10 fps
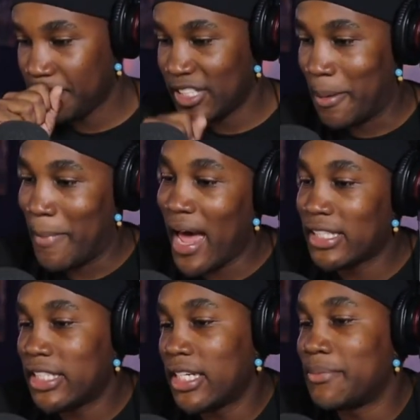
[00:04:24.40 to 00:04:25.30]
the
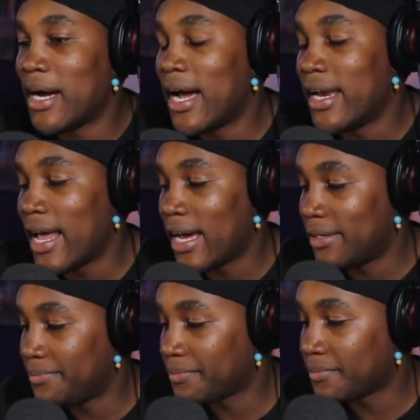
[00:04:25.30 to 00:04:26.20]
magic behind
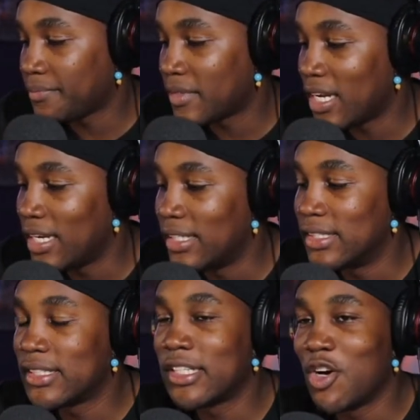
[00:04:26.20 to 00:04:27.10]
that
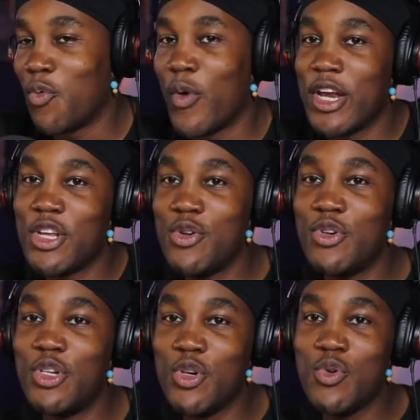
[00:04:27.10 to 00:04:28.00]
is when
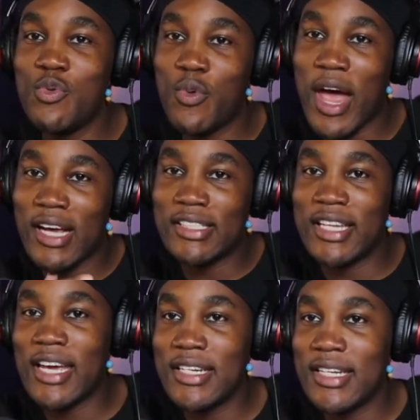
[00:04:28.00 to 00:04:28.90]
you do as
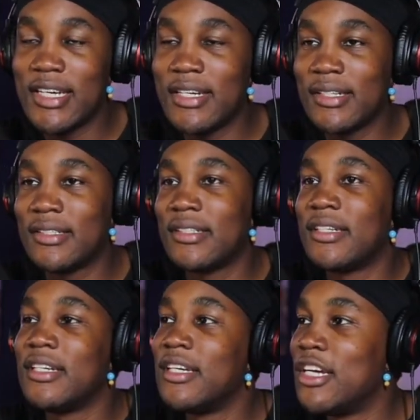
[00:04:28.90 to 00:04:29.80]
they did,
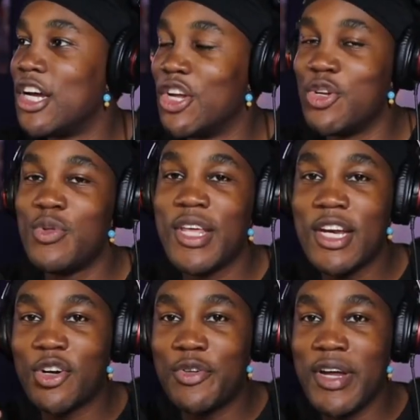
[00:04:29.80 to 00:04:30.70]
you
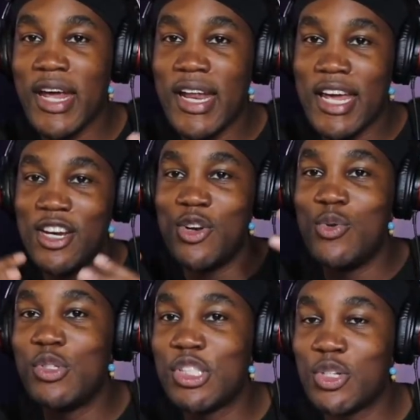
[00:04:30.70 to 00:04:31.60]
then create a
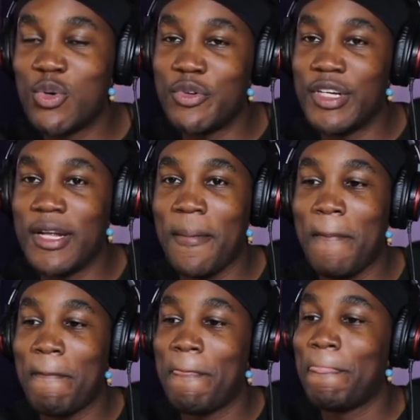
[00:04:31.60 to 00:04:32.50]
new story
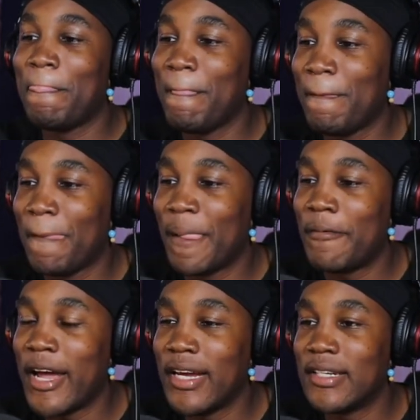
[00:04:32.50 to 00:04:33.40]

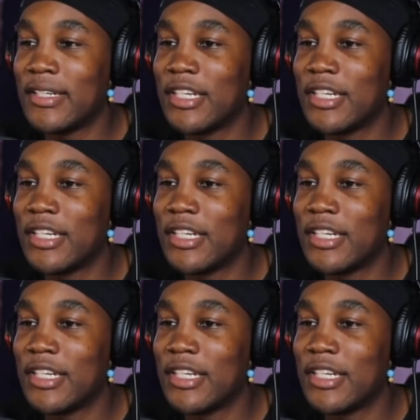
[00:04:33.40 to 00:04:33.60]
right?